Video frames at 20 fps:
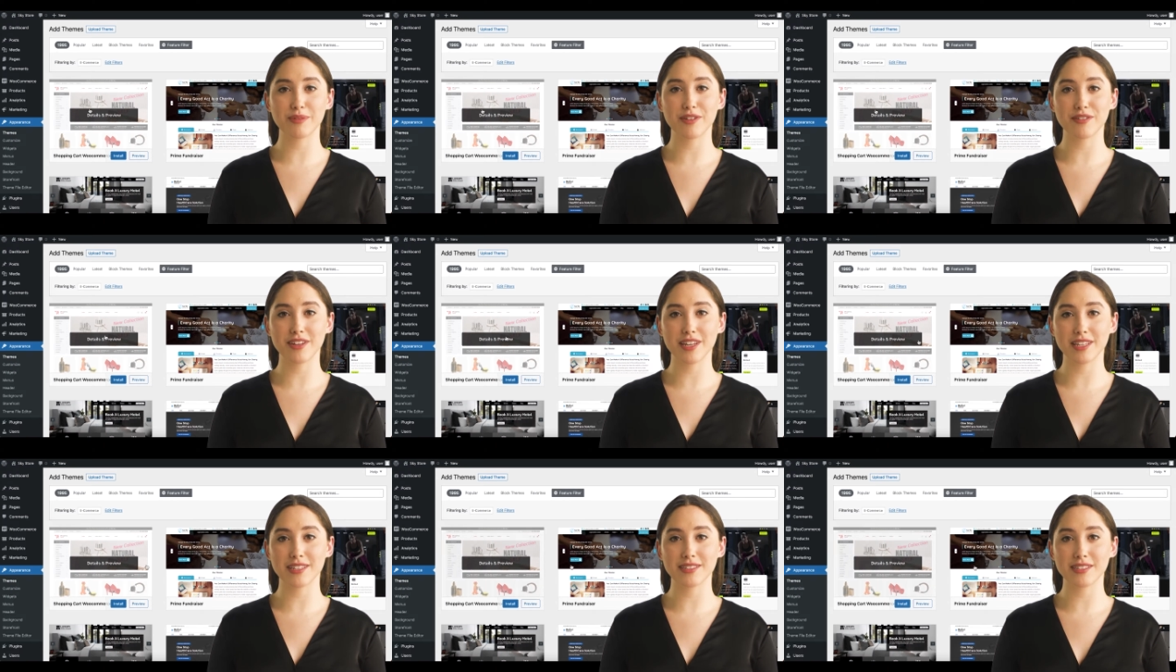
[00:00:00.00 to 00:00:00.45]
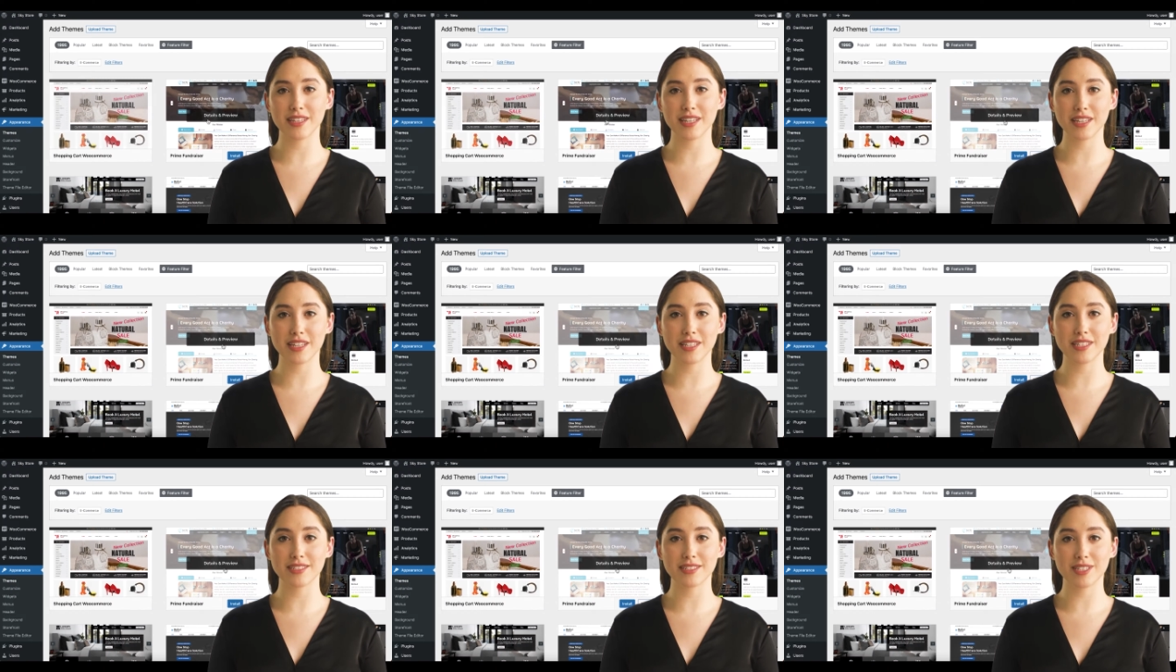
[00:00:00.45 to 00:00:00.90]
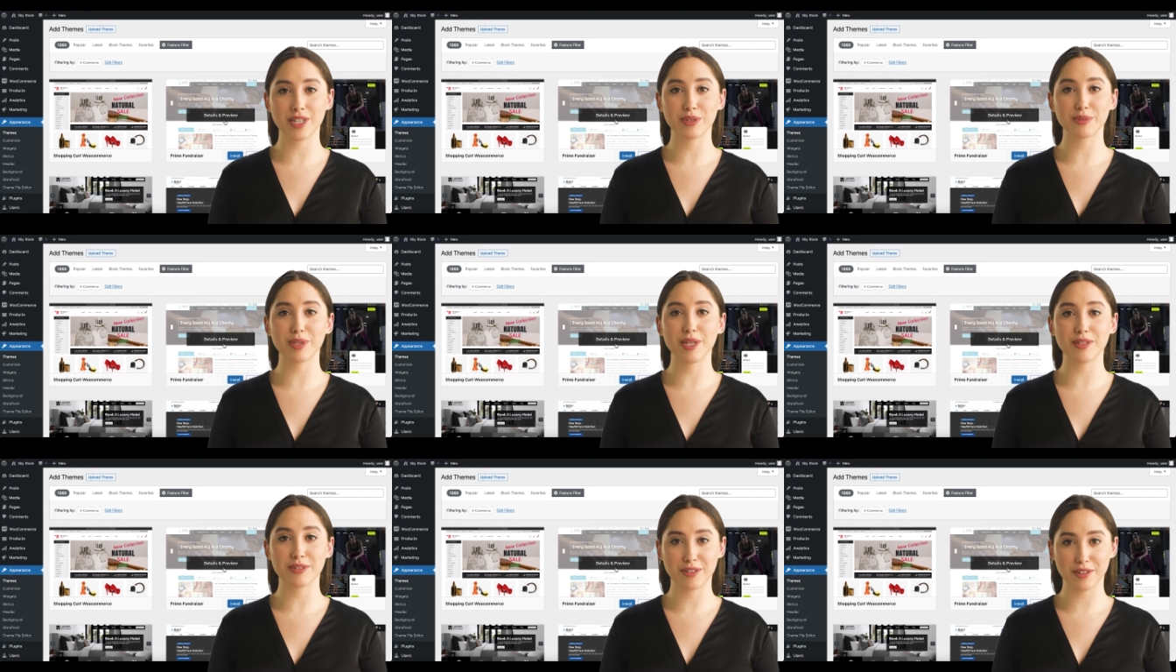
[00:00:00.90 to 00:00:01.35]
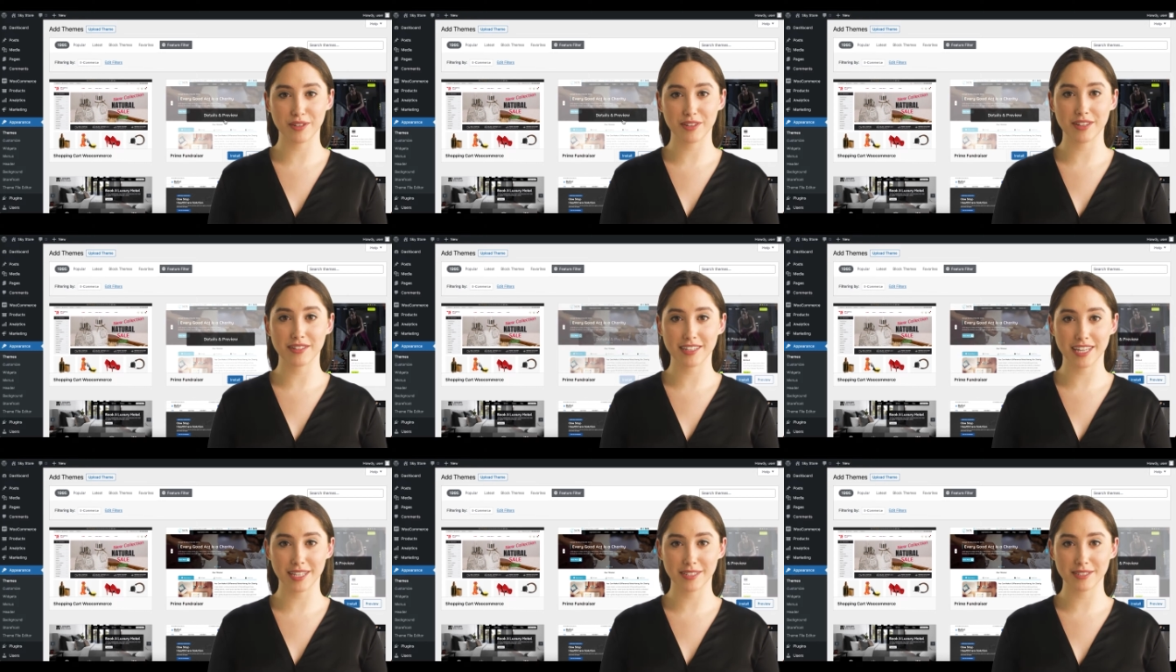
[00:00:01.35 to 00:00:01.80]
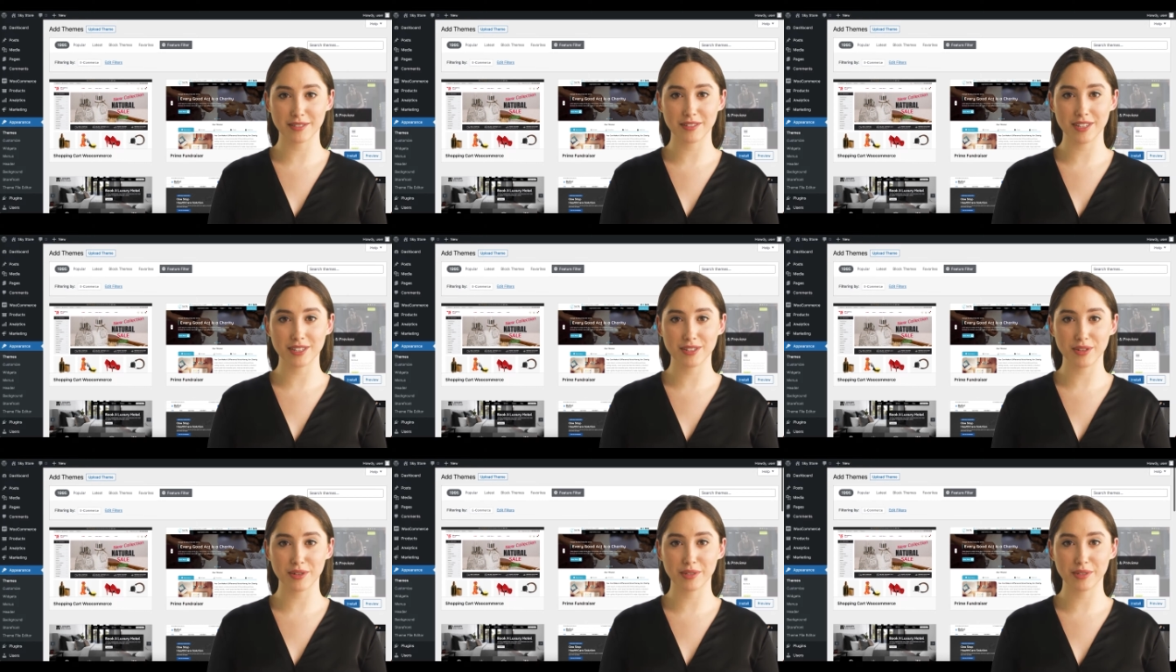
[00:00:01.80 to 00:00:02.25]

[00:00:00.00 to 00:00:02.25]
reviews, so look through the themes feature